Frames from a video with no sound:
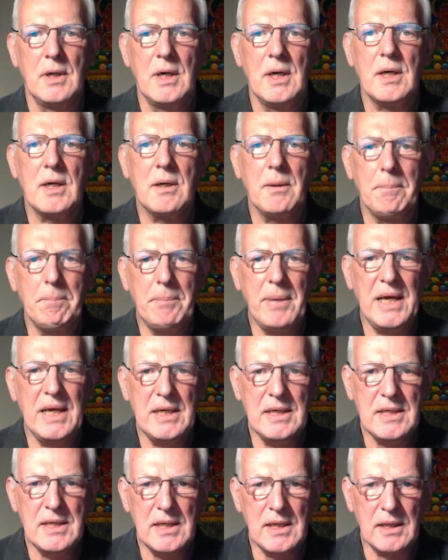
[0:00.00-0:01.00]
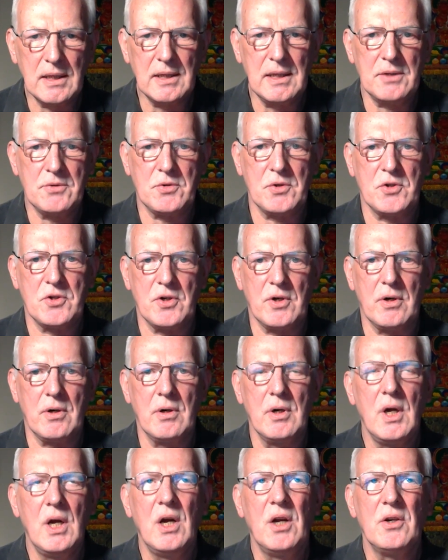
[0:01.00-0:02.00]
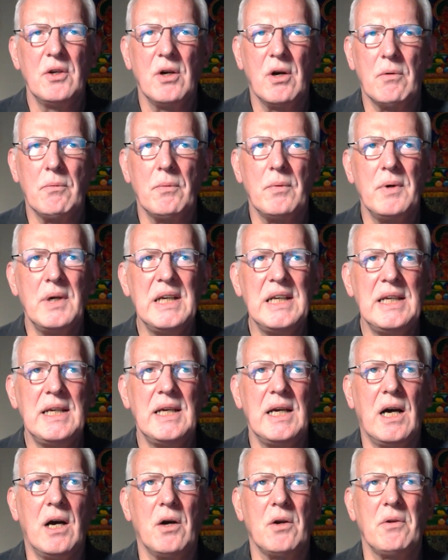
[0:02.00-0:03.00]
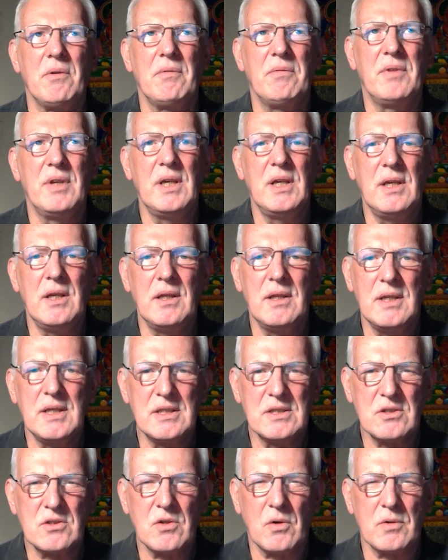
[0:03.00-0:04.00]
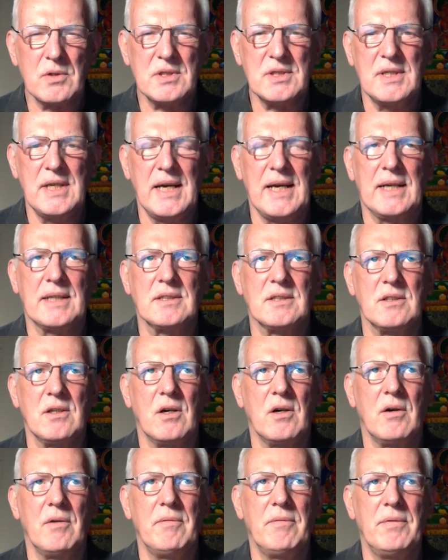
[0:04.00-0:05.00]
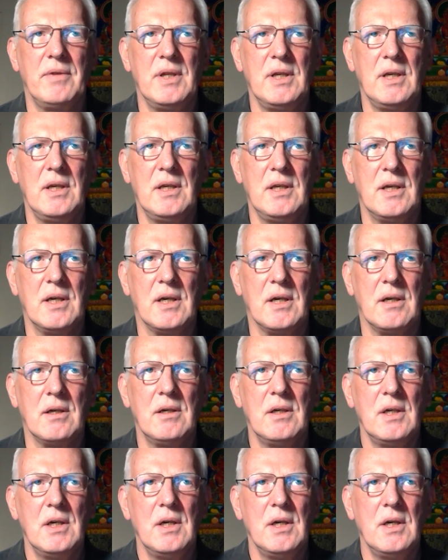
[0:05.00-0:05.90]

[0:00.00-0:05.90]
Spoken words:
compendia literature, not really out of the source texts of the